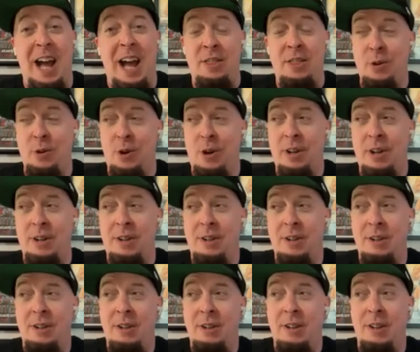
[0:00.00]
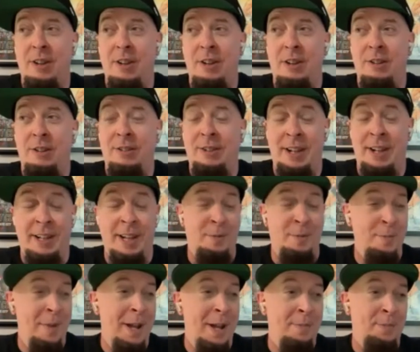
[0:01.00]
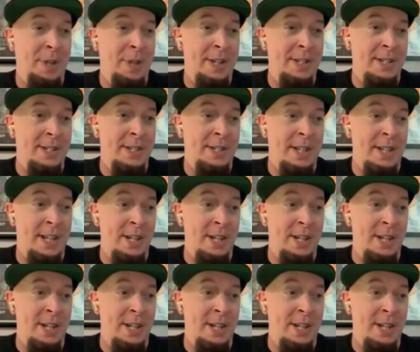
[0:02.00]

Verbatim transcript: I thought that like many places